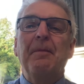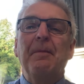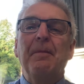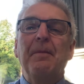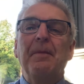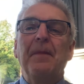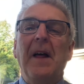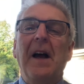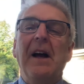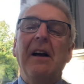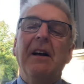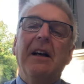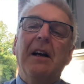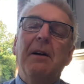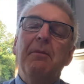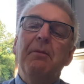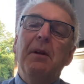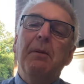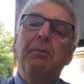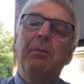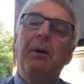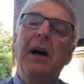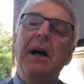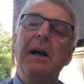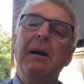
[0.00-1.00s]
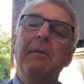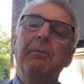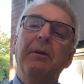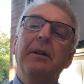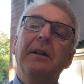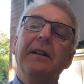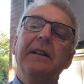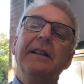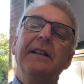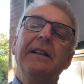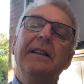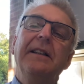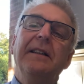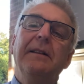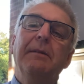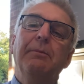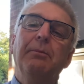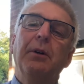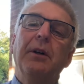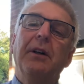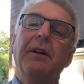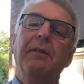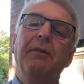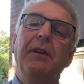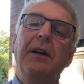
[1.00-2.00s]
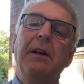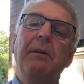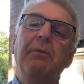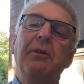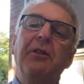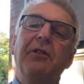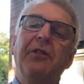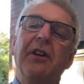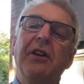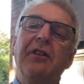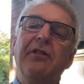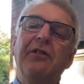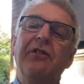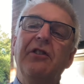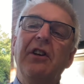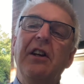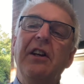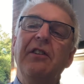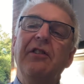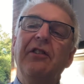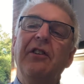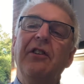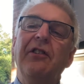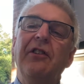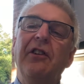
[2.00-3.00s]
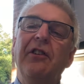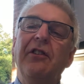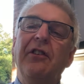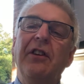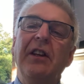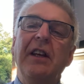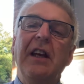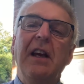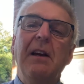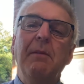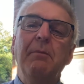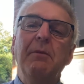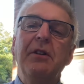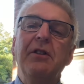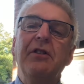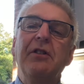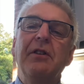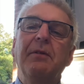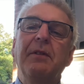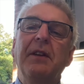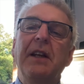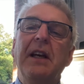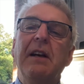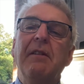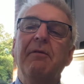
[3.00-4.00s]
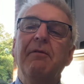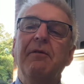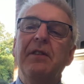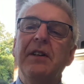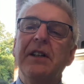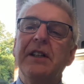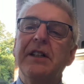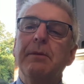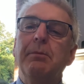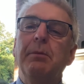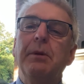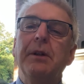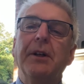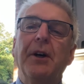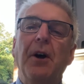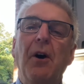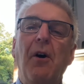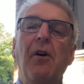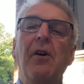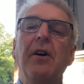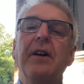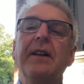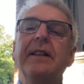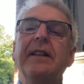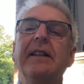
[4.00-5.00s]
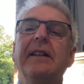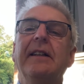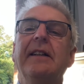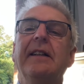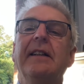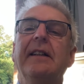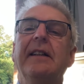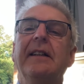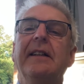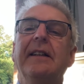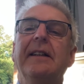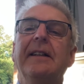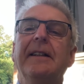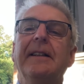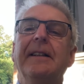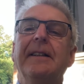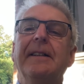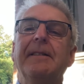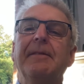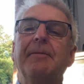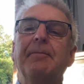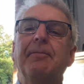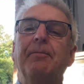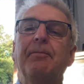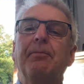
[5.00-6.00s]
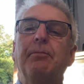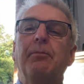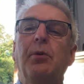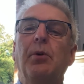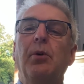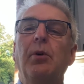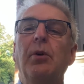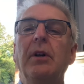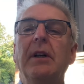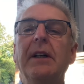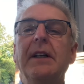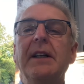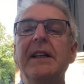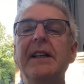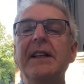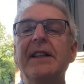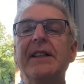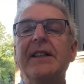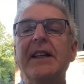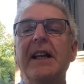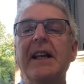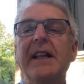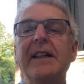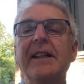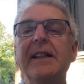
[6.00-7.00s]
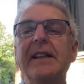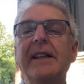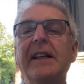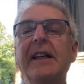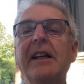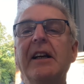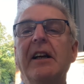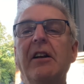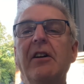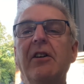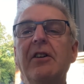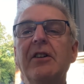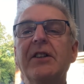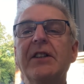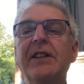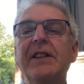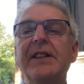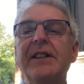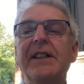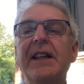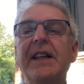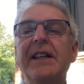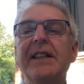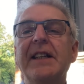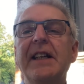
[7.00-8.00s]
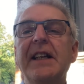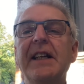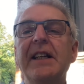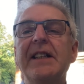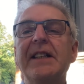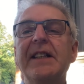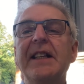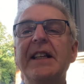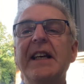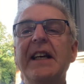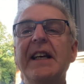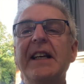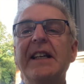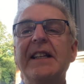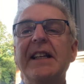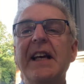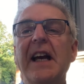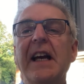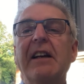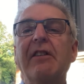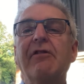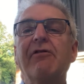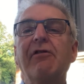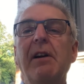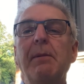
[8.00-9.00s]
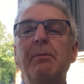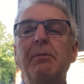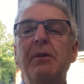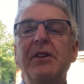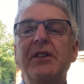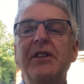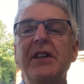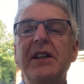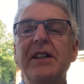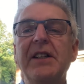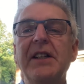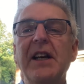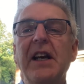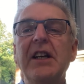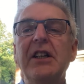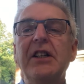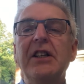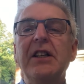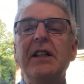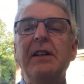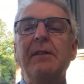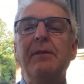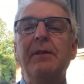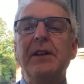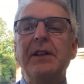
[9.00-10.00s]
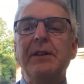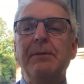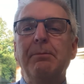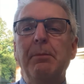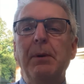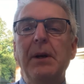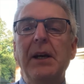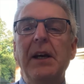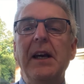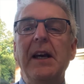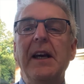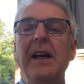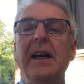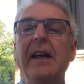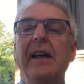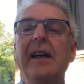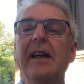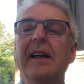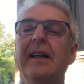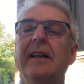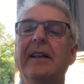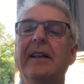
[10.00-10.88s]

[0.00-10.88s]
How come the Bible in the book of Hebrews says Jesus is the image of the invisible God? Paul, in his letter to Colossians, says he is the exact representation of his being.